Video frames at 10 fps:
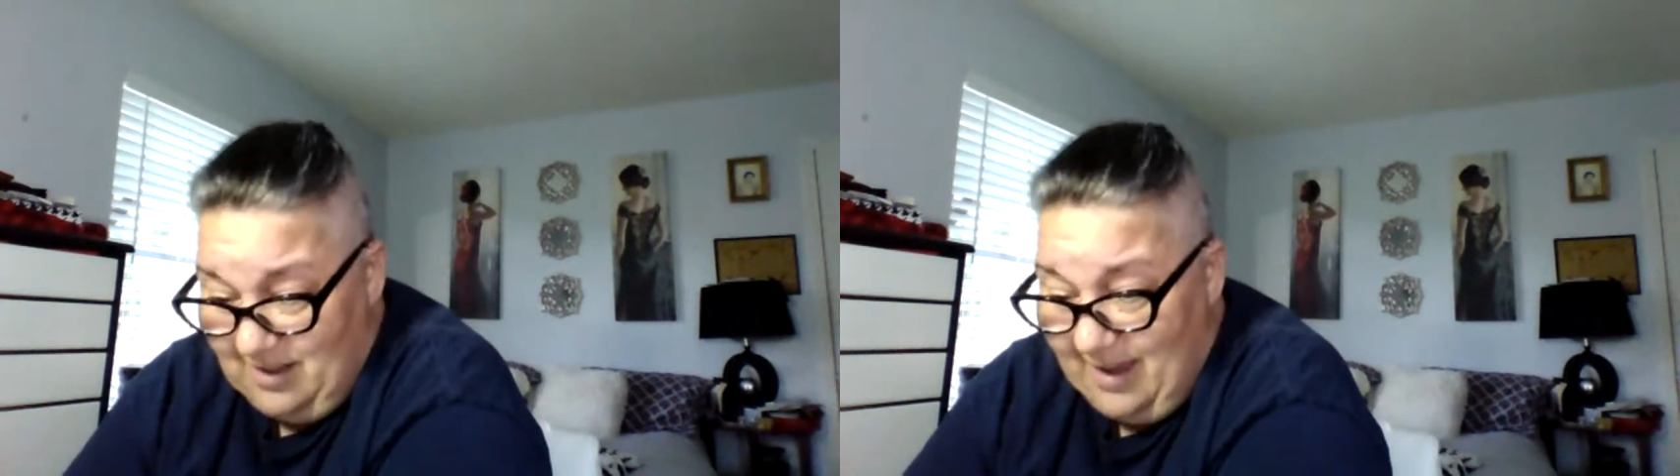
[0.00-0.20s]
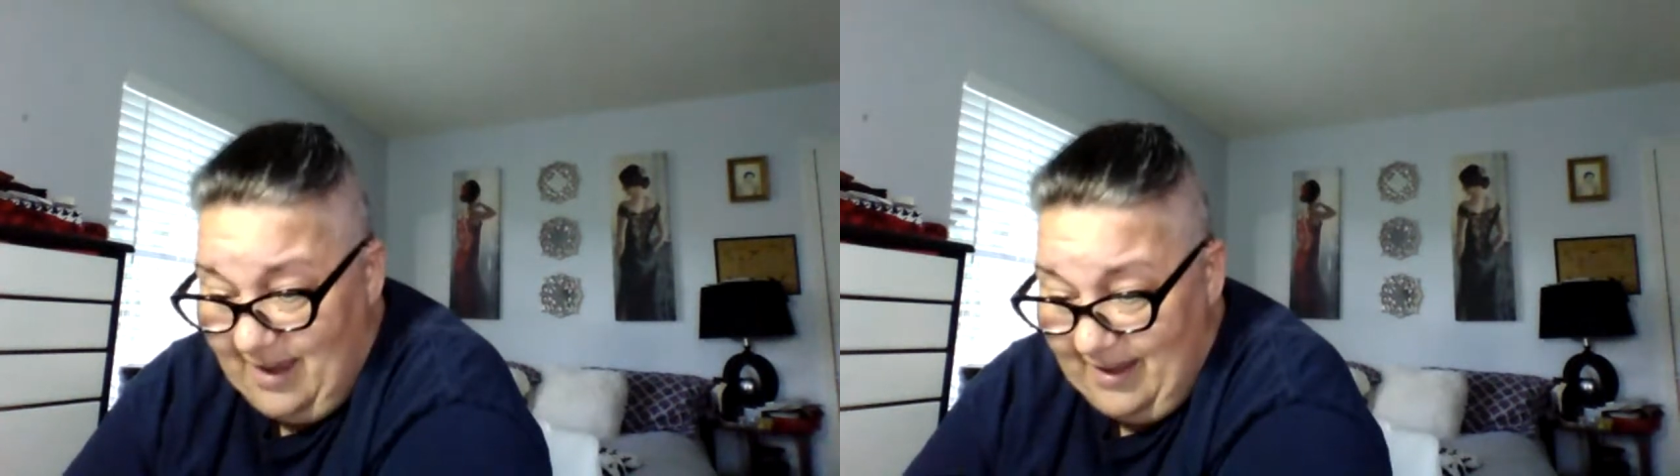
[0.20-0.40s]

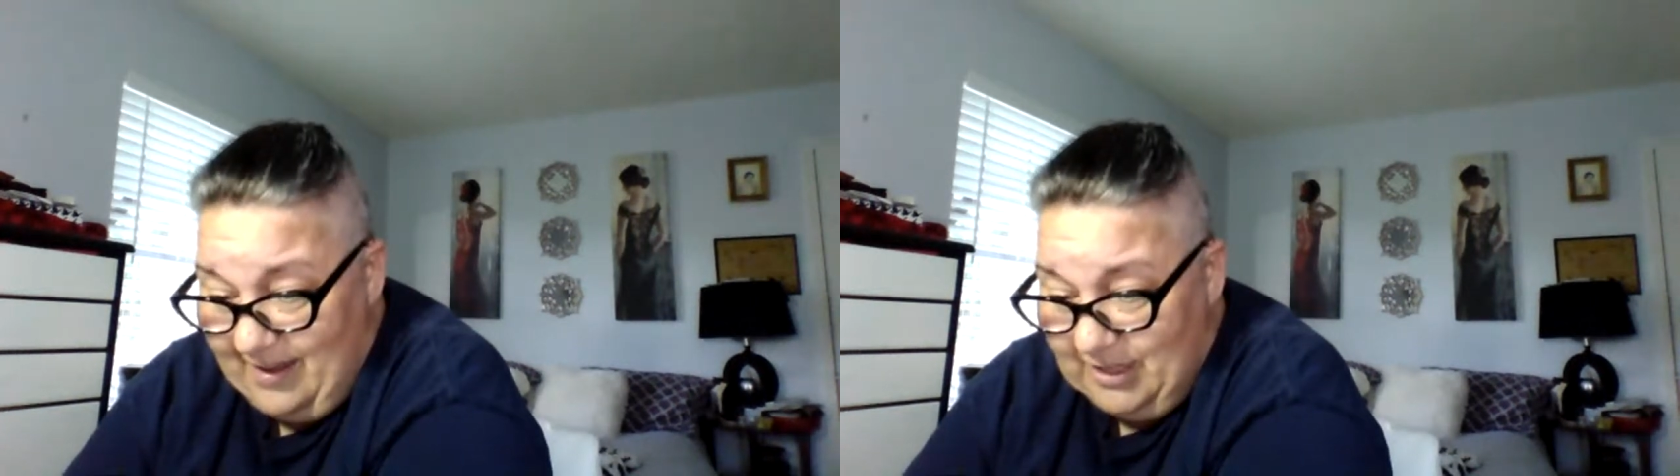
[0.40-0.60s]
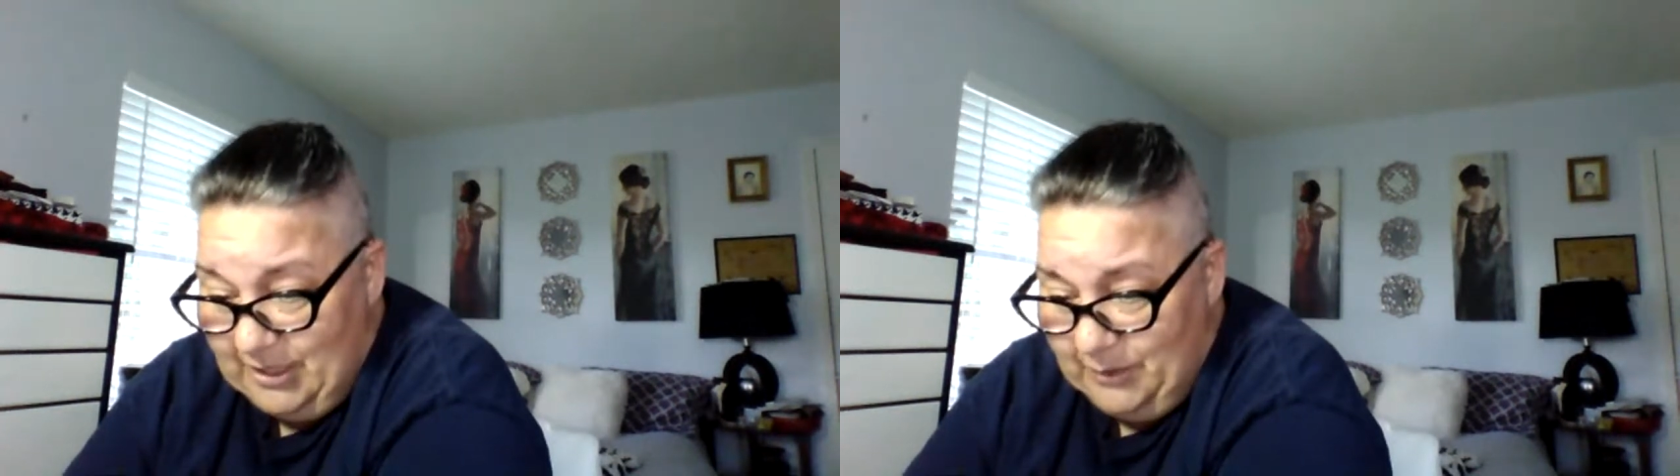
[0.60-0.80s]
I
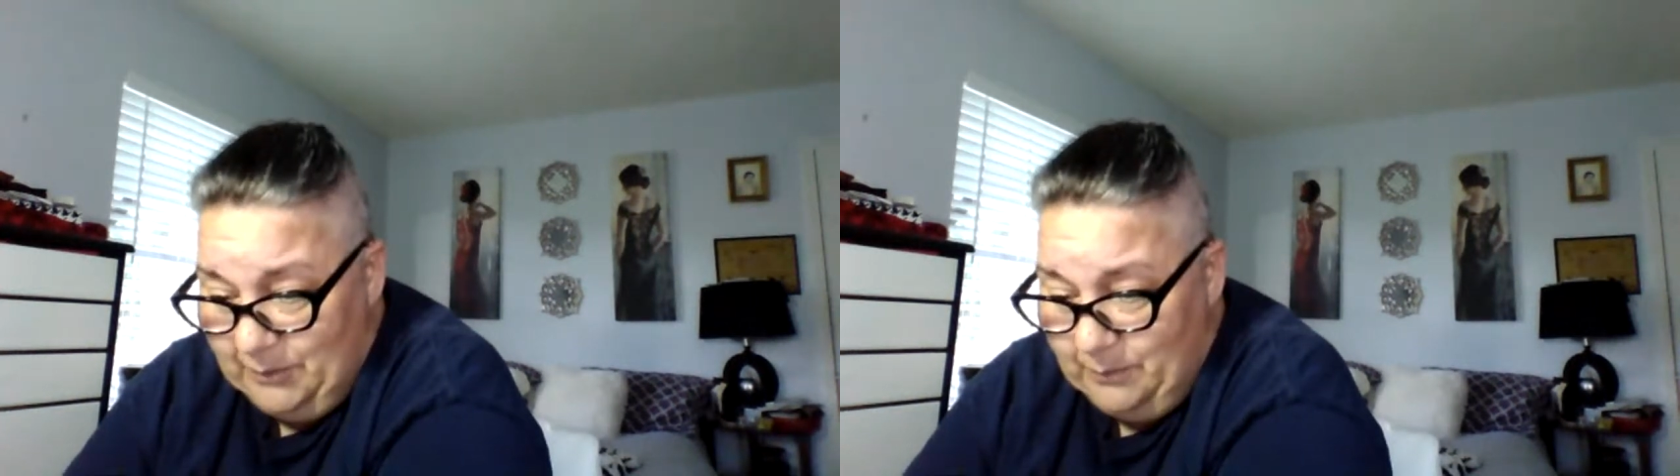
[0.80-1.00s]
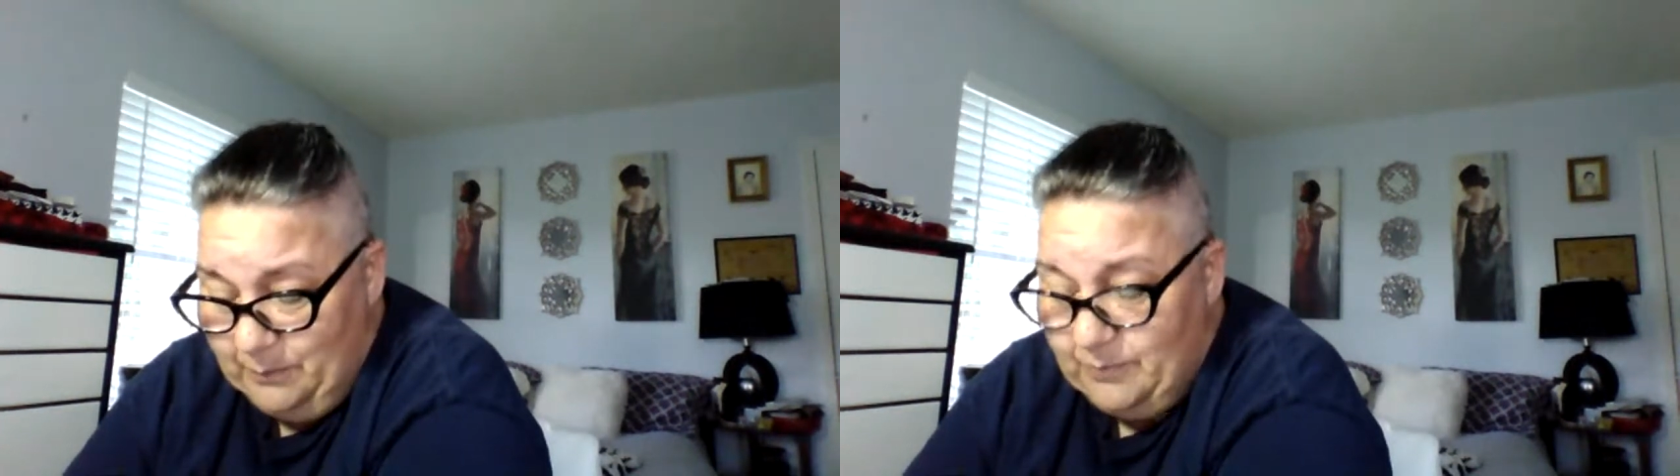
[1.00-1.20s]

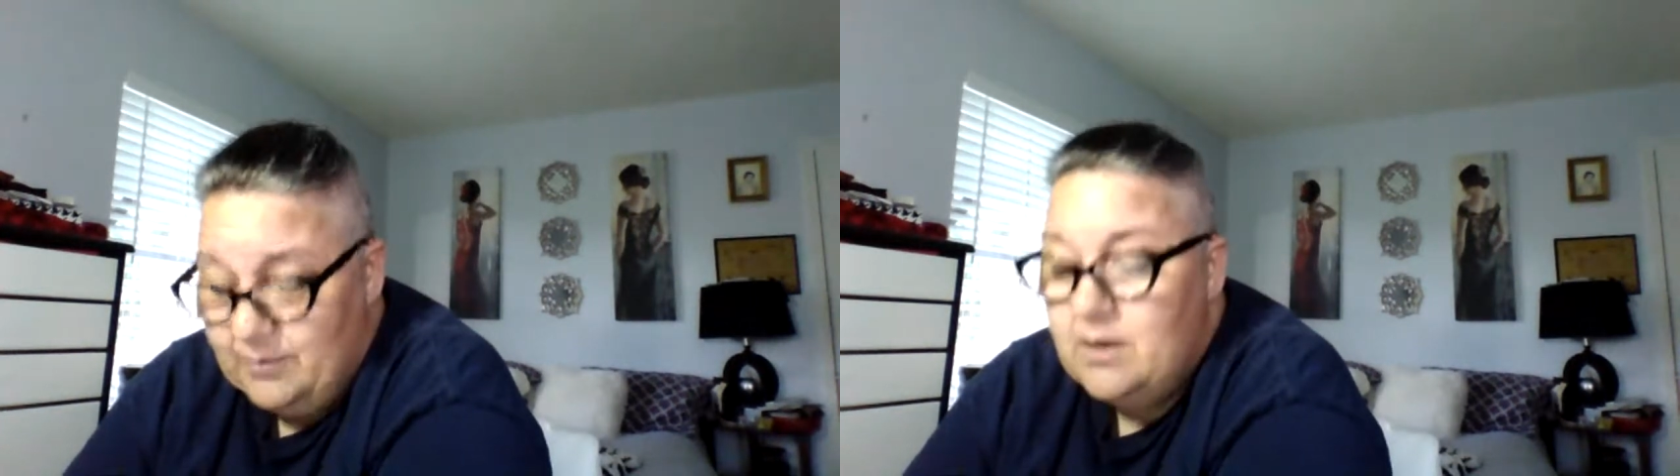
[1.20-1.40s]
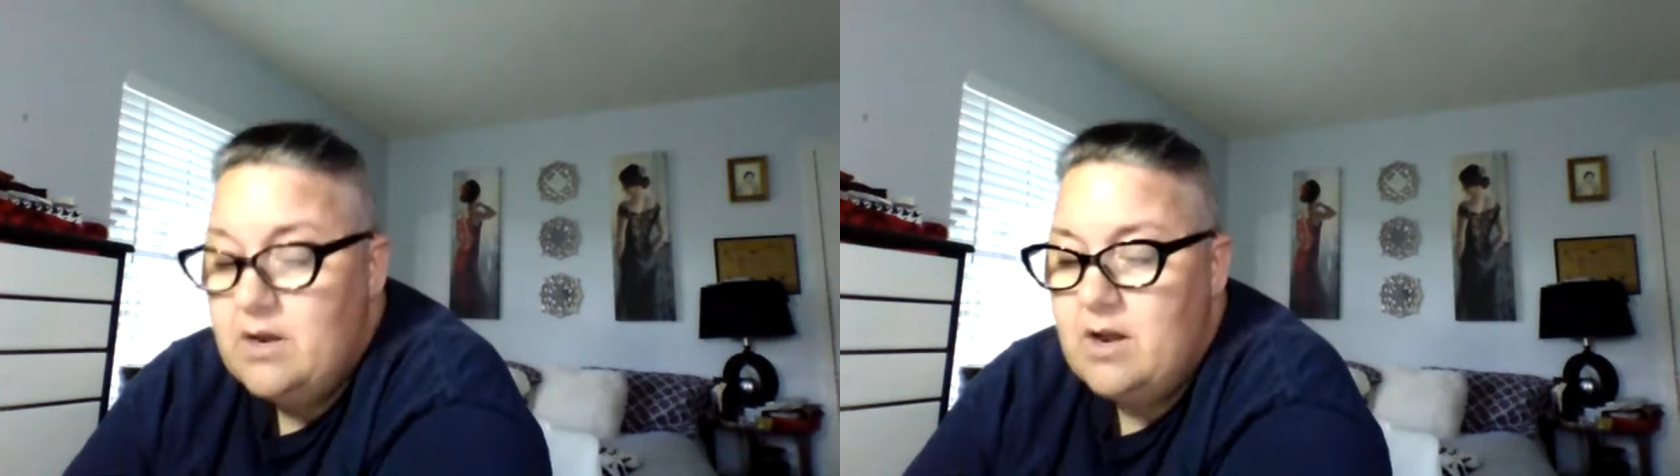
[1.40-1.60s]
echo.
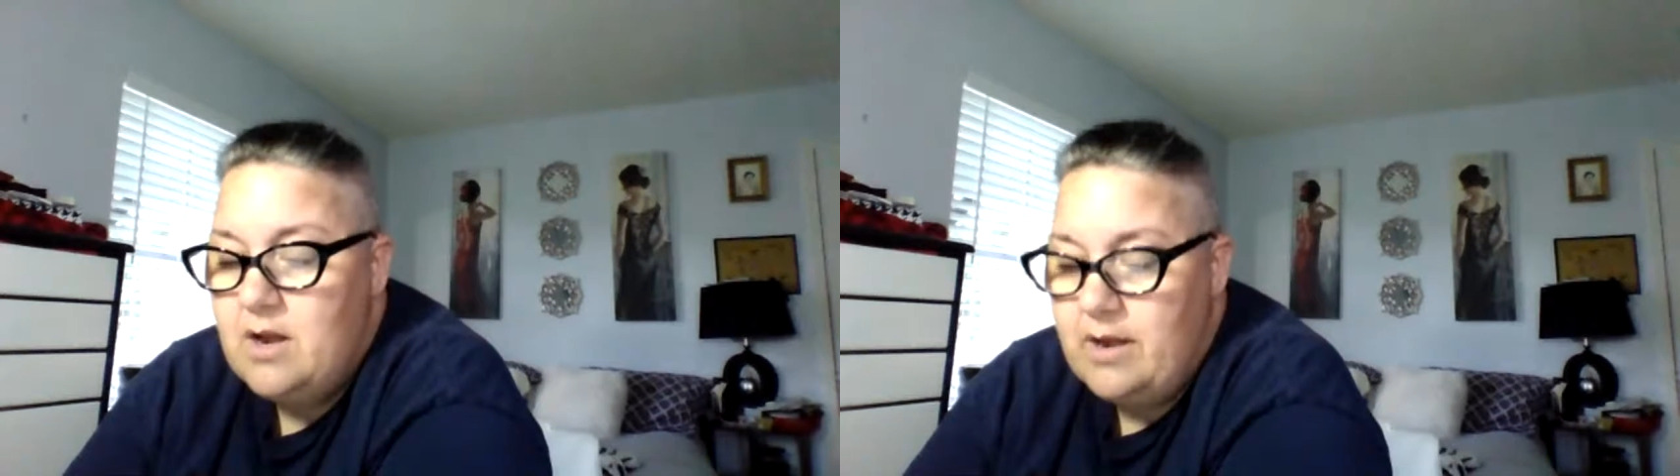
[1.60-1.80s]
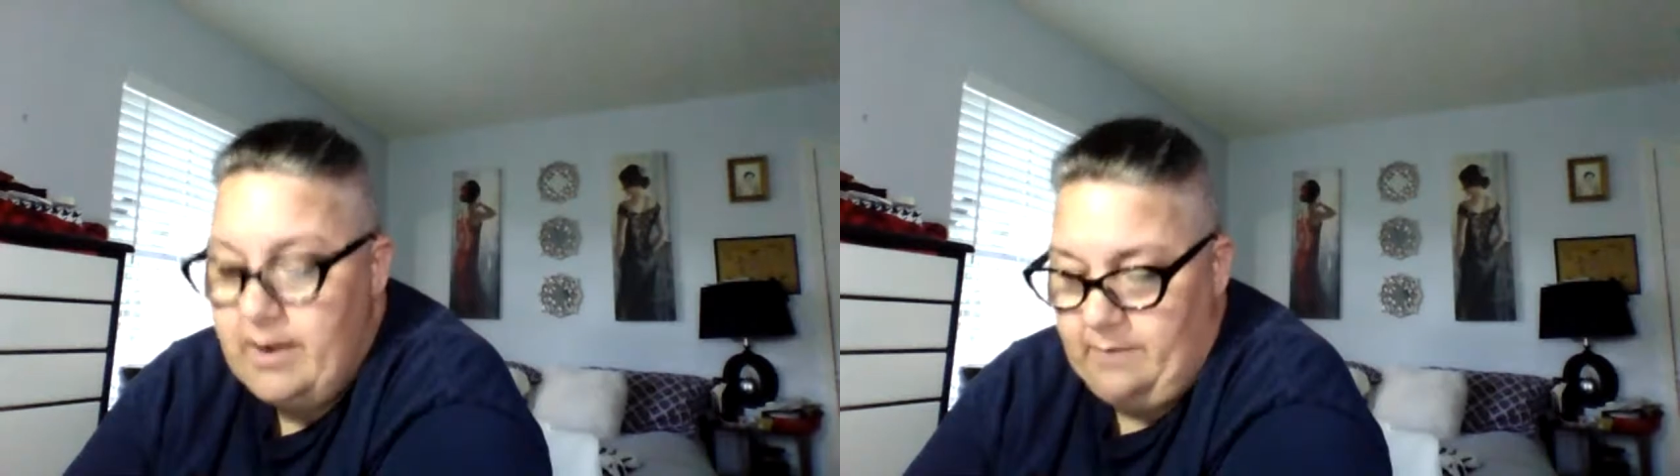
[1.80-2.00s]

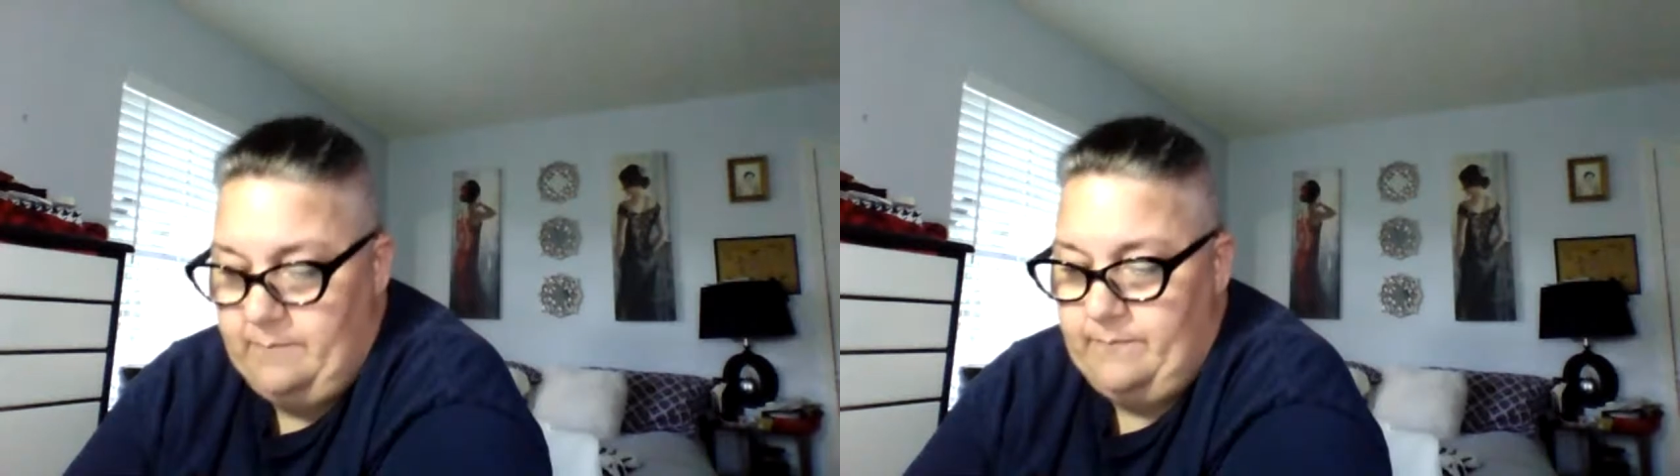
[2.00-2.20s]
No.